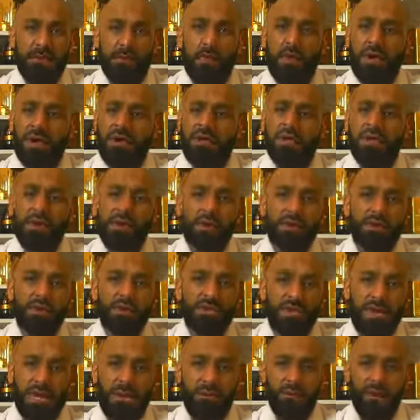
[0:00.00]
What are the
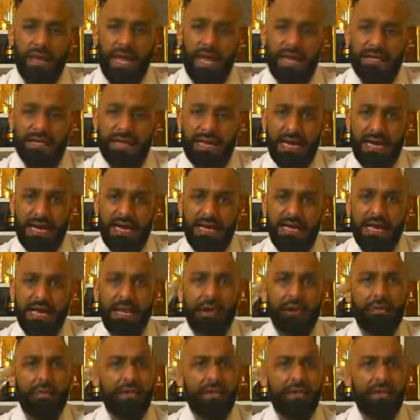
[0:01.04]
notes in Black Tie?